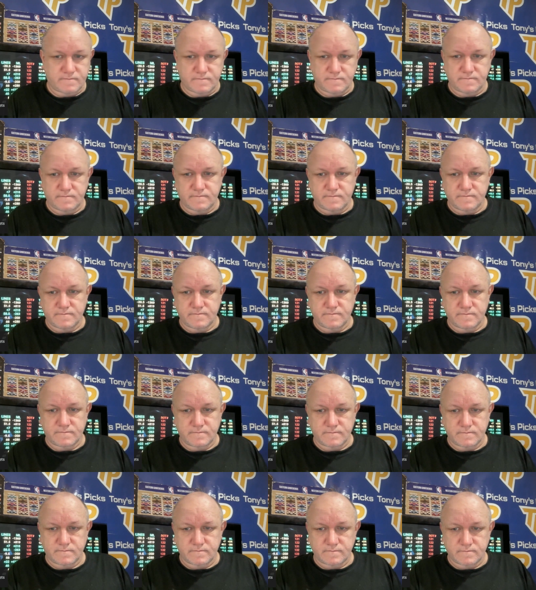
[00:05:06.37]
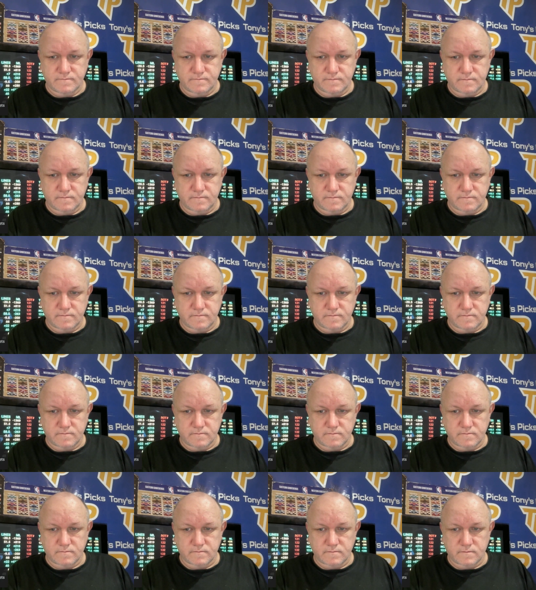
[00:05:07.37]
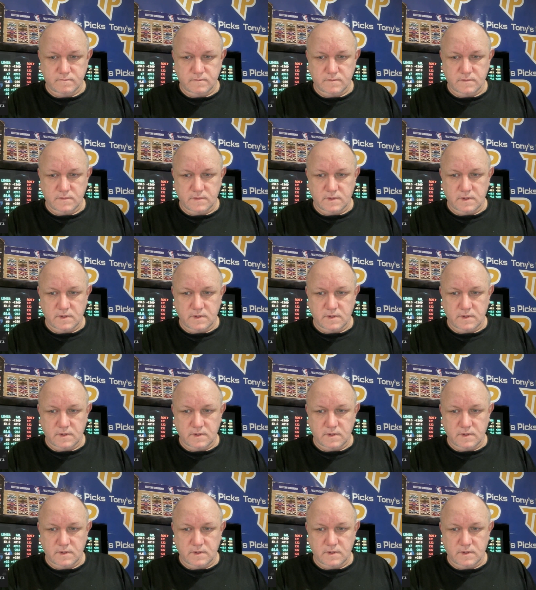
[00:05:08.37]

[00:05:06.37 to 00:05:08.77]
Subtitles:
(silence)